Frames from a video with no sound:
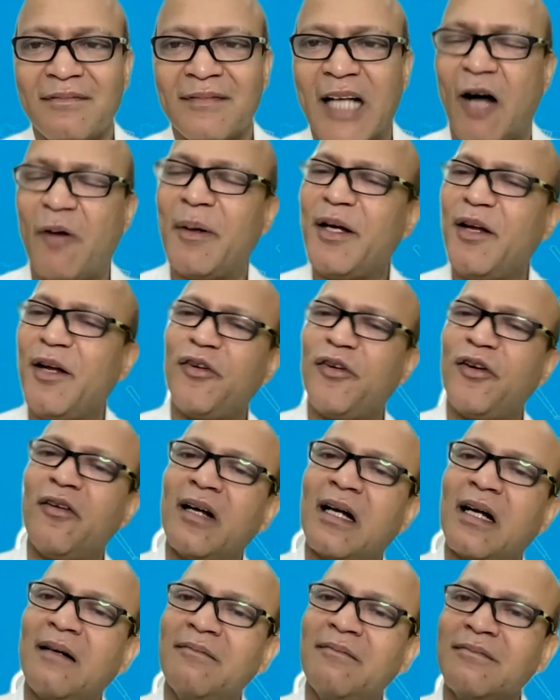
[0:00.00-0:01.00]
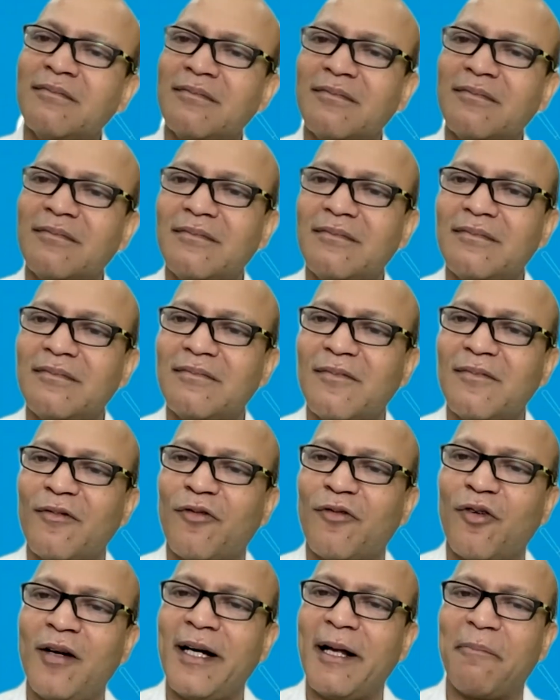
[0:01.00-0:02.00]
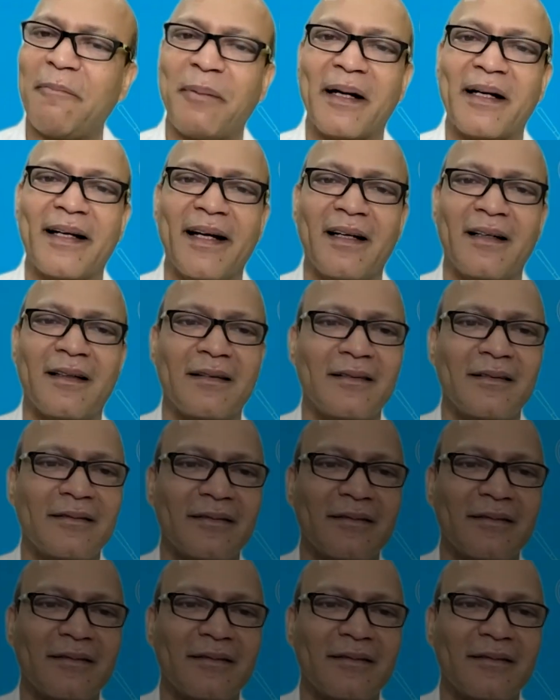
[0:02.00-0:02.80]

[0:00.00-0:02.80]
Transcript: How many of you will come? Full day picnic.